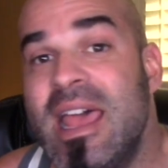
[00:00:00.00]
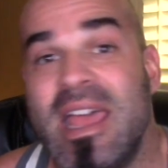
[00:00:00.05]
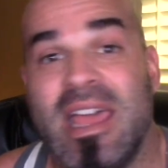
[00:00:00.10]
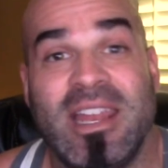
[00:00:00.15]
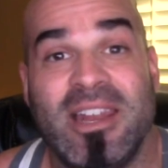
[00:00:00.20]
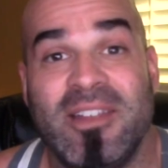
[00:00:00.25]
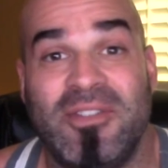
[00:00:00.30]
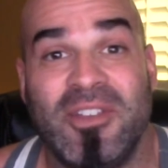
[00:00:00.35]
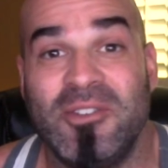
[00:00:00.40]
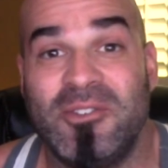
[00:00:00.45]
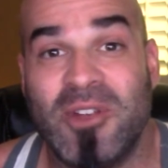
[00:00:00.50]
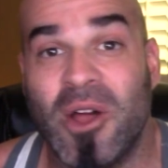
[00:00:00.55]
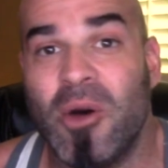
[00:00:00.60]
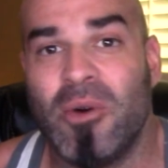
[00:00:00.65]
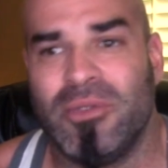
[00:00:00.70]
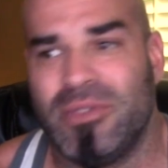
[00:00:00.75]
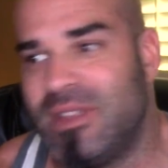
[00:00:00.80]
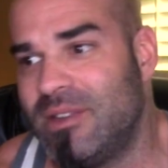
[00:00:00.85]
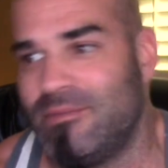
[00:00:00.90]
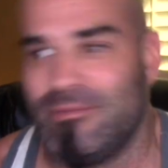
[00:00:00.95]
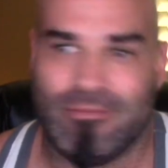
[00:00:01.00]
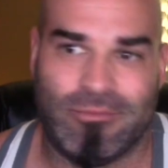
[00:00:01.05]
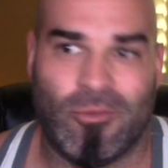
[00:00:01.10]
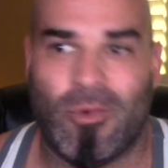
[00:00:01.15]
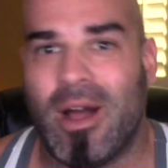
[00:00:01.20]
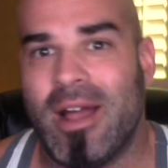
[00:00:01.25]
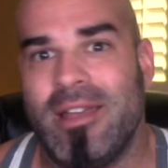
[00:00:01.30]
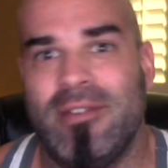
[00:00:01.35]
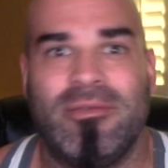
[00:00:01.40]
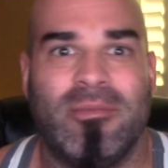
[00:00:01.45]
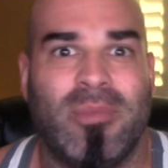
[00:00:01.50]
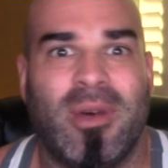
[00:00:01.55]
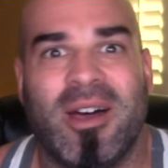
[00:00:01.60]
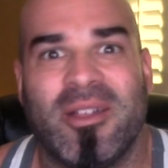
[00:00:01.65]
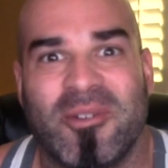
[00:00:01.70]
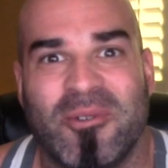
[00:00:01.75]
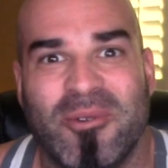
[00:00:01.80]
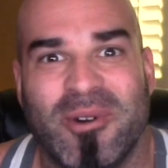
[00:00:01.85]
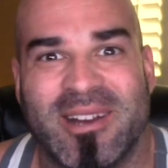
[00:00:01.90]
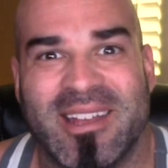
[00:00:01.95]
and if you don't, then why even
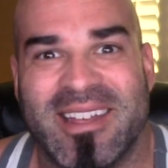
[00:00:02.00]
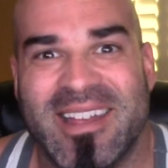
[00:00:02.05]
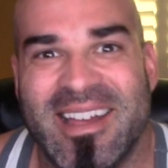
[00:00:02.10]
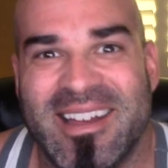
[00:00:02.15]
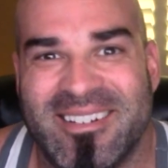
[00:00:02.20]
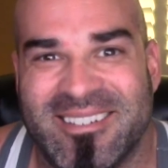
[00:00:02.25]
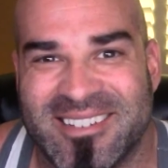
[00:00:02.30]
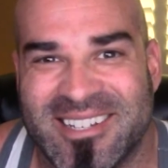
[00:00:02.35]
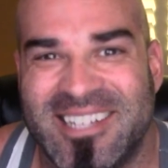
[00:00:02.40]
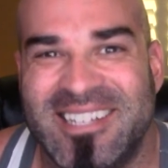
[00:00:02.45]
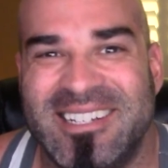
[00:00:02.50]
bother working out?